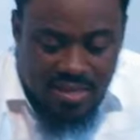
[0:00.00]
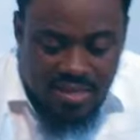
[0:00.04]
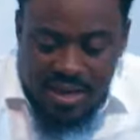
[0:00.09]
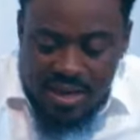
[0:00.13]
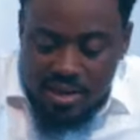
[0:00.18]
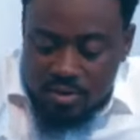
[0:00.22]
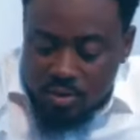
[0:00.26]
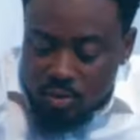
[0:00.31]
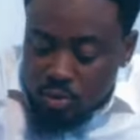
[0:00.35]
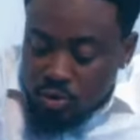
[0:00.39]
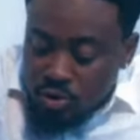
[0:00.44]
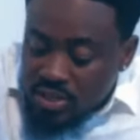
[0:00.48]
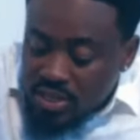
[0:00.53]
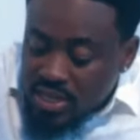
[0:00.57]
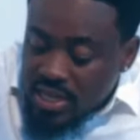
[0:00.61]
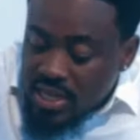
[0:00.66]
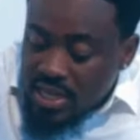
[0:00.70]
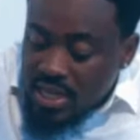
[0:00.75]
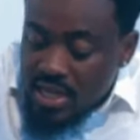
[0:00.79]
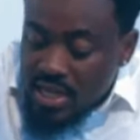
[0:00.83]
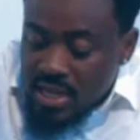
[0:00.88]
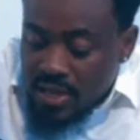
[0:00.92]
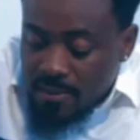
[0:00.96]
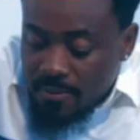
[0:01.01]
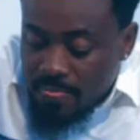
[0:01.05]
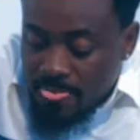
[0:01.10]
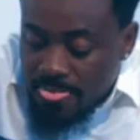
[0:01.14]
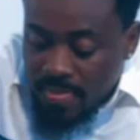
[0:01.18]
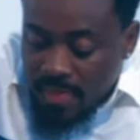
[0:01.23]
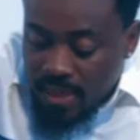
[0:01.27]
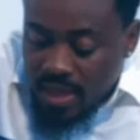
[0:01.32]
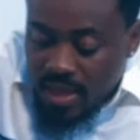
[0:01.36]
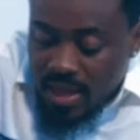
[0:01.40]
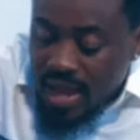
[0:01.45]
Director, you see,
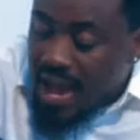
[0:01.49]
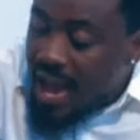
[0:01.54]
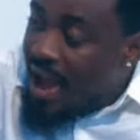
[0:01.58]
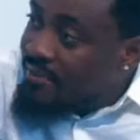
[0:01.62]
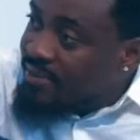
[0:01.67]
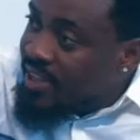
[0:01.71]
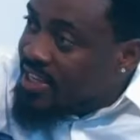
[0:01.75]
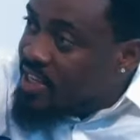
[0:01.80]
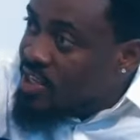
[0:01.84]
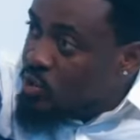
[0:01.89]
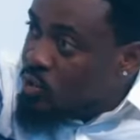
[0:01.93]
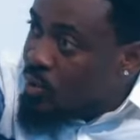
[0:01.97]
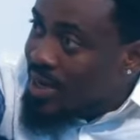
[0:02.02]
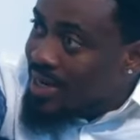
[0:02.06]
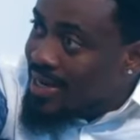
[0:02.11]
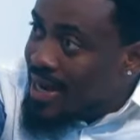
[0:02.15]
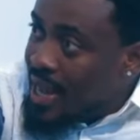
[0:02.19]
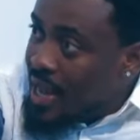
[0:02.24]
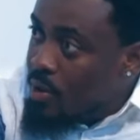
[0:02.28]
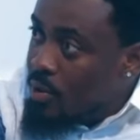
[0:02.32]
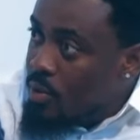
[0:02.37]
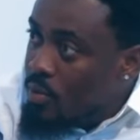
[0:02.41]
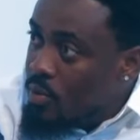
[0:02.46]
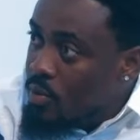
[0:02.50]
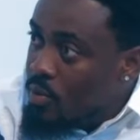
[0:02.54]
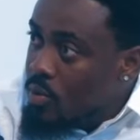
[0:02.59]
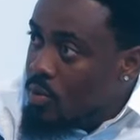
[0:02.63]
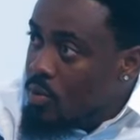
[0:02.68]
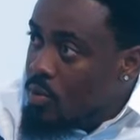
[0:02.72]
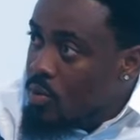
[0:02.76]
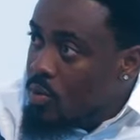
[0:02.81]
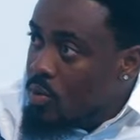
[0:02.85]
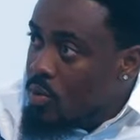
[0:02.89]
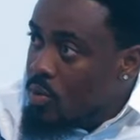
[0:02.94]
after this one now,
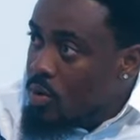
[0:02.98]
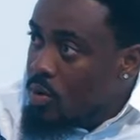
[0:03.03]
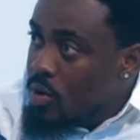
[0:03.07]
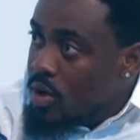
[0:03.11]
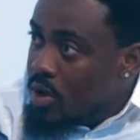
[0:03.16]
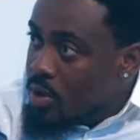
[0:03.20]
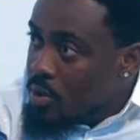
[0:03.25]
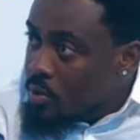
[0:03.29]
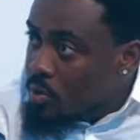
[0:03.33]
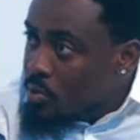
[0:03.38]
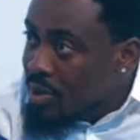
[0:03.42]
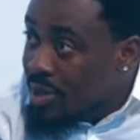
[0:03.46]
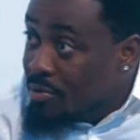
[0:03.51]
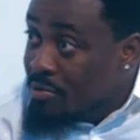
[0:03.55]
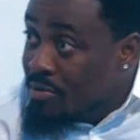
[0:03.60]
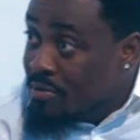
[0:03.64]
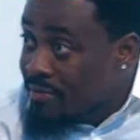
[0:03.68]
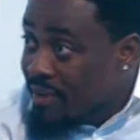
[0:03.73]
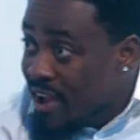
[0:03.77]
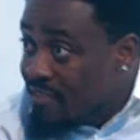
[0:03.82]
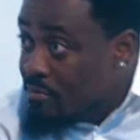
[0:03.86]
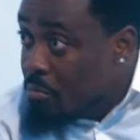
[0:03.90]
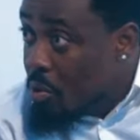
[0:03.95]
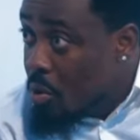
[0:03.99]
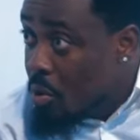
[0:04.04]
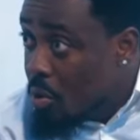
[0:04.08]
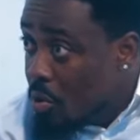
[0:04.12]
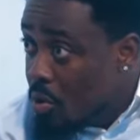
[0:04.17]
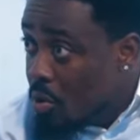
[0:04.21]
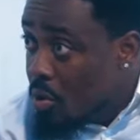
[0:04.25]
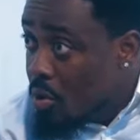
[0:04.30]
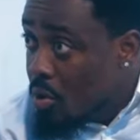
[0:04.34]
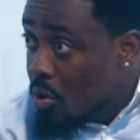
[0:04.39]
we are doing 5 more.